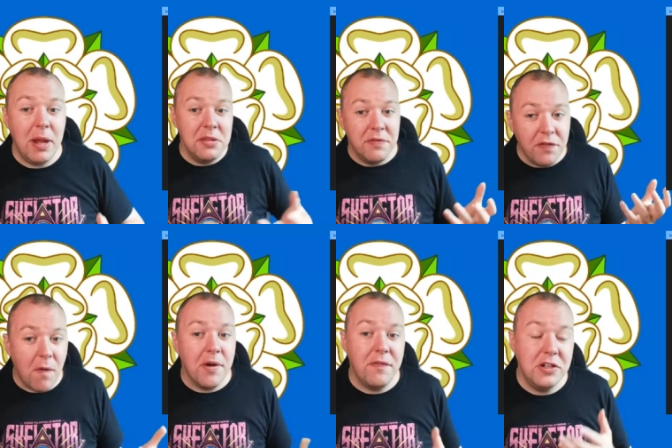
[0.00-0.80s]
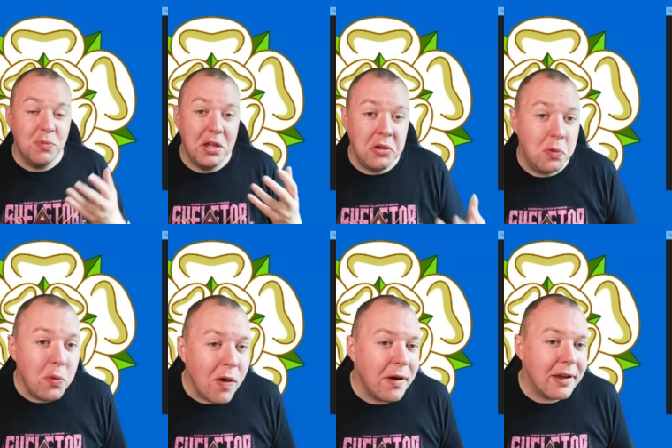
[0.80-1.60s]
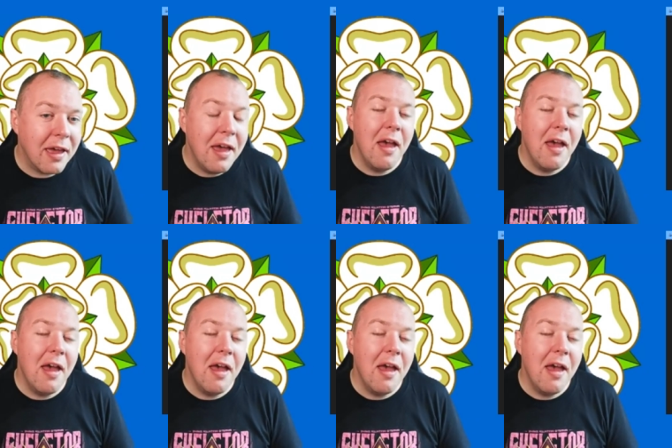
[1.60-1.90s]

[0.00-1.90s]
in the Foreign Office where you work,